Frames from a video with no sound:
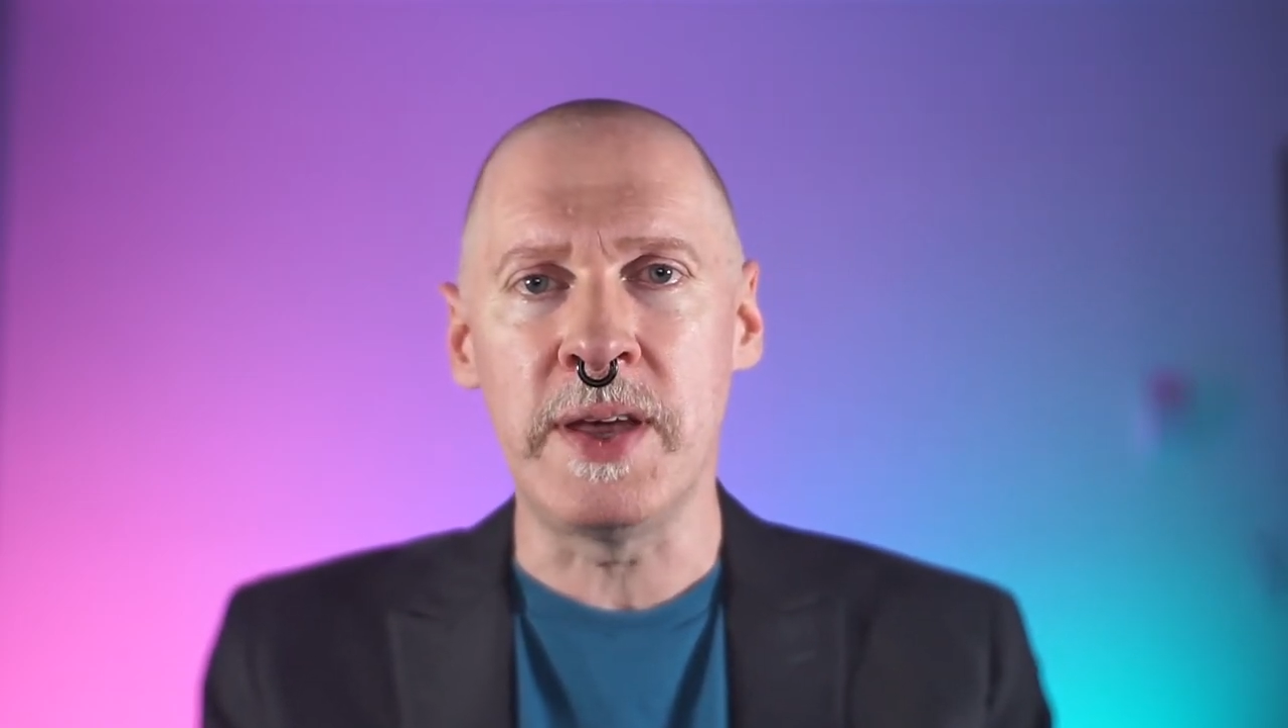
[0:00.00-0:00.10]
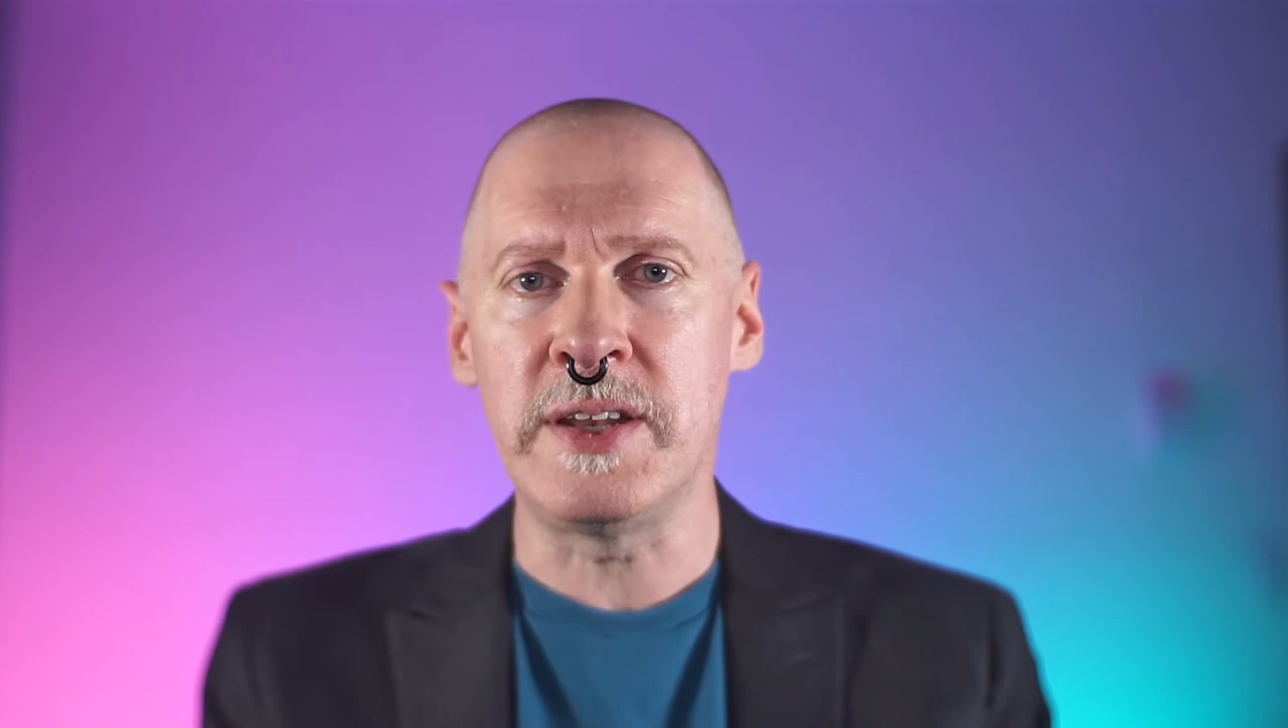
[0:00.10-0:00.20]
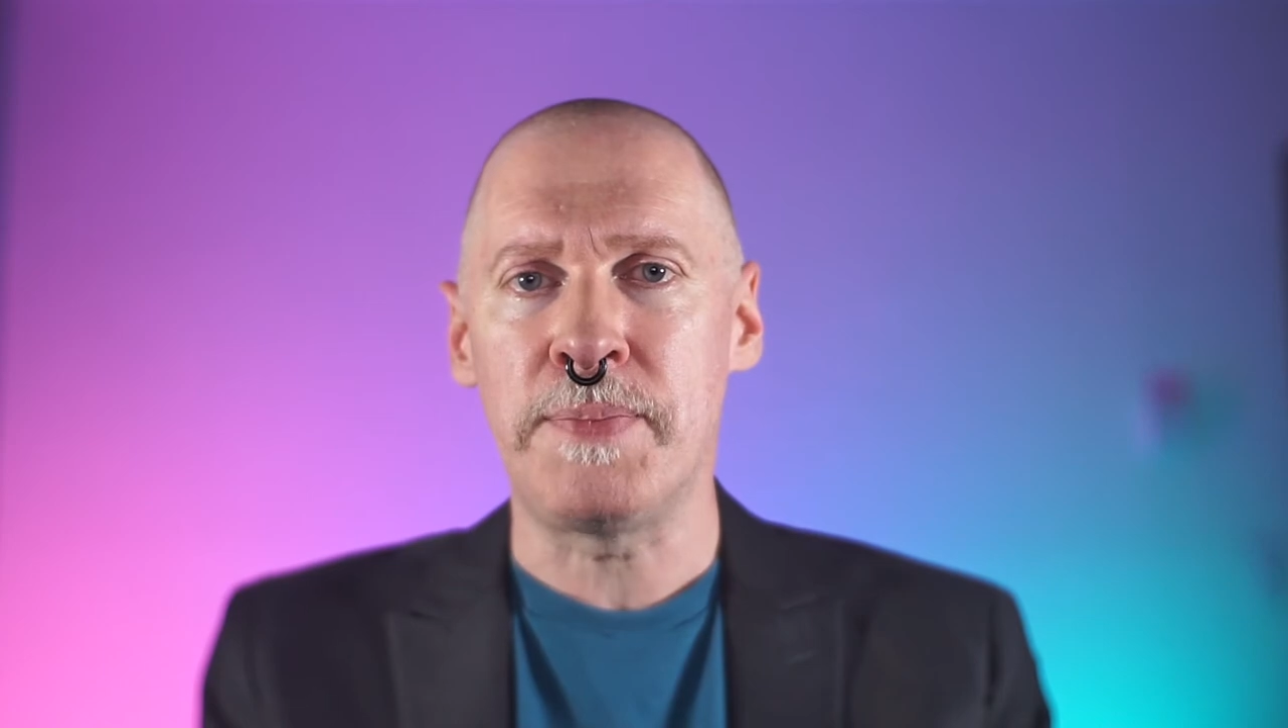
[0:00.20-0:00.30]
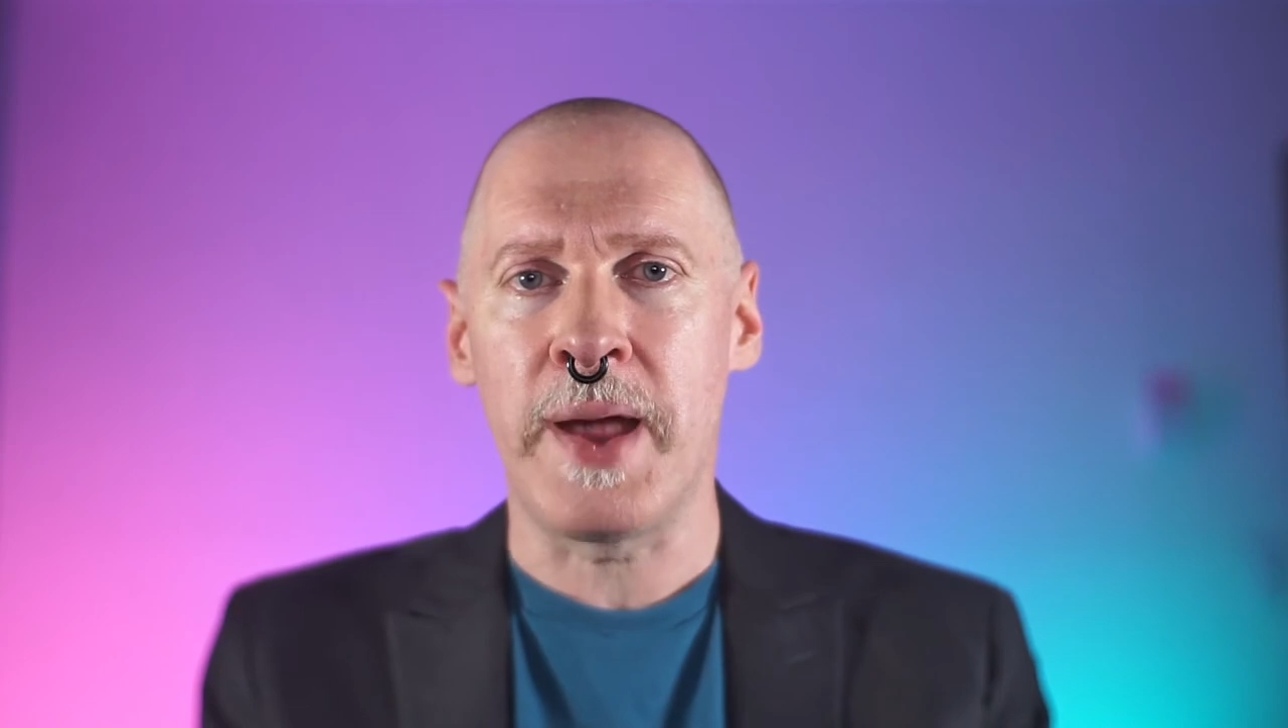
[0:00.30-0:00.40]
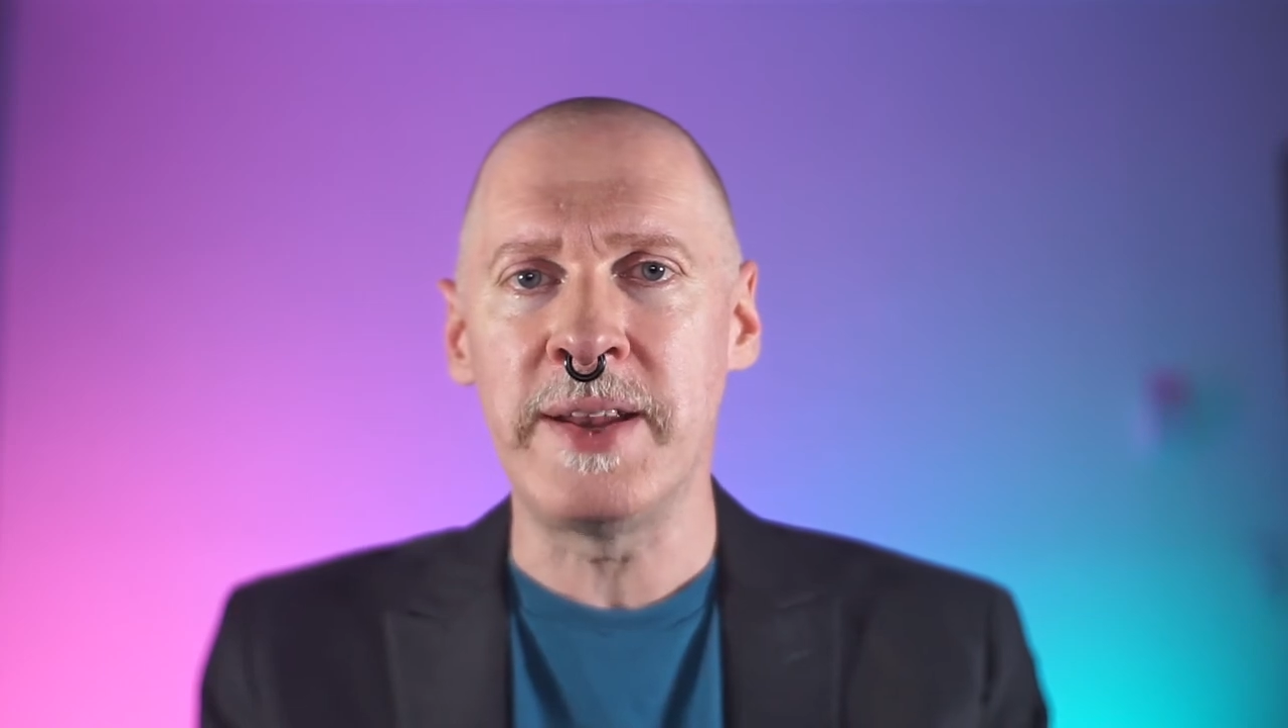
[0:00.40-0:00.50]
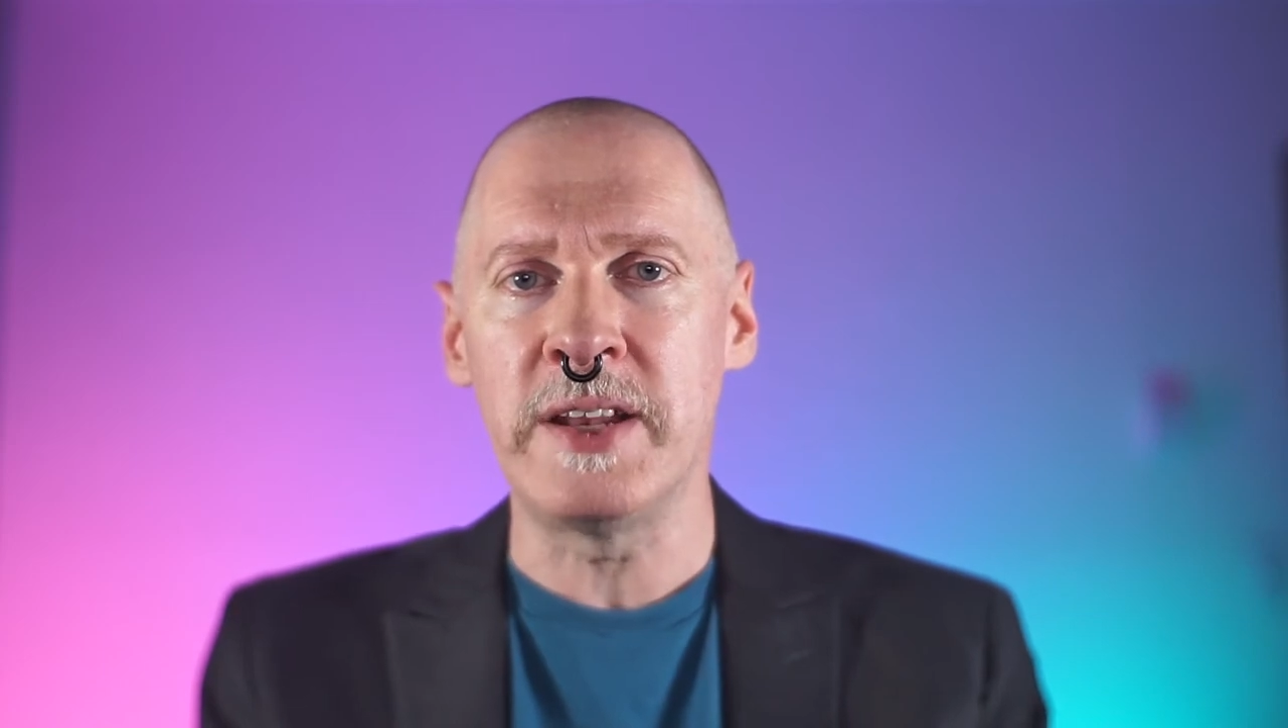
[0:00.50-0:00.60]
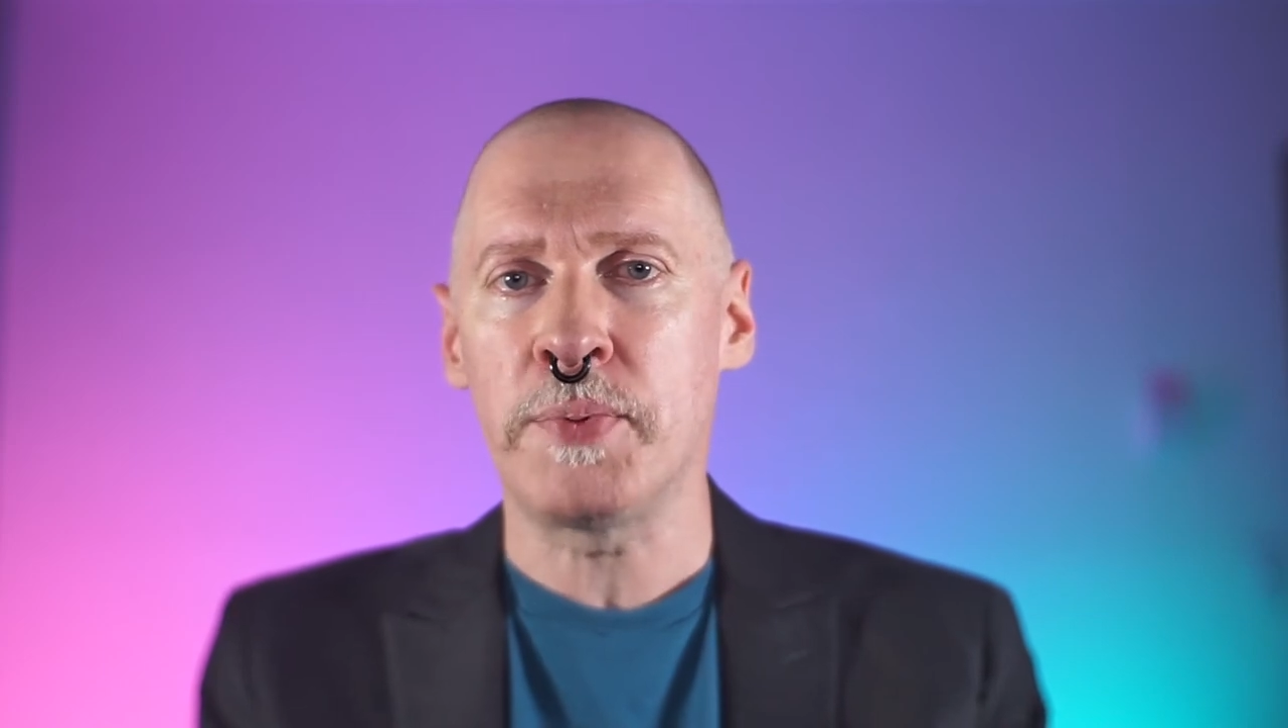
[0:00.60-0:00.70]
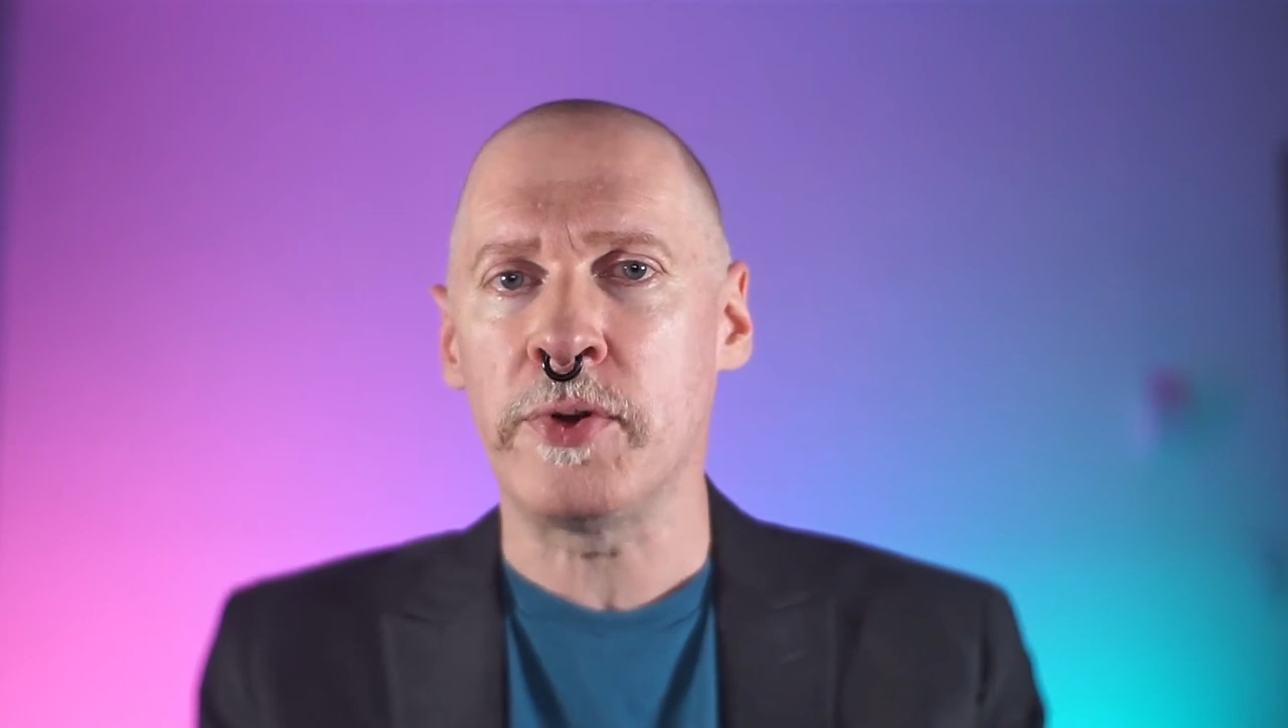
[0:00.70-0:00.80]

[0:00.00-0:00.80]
independent